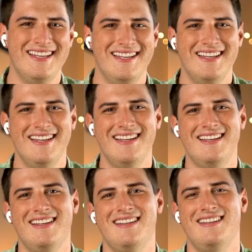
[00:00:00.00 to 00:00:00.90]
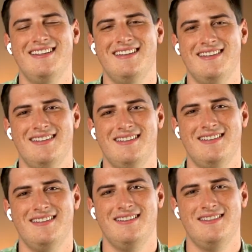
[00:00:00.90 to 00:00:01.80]

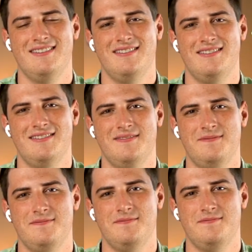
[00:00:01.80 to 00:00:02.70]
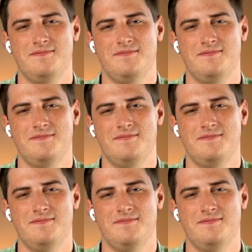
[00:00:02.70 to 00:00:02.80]
(silent)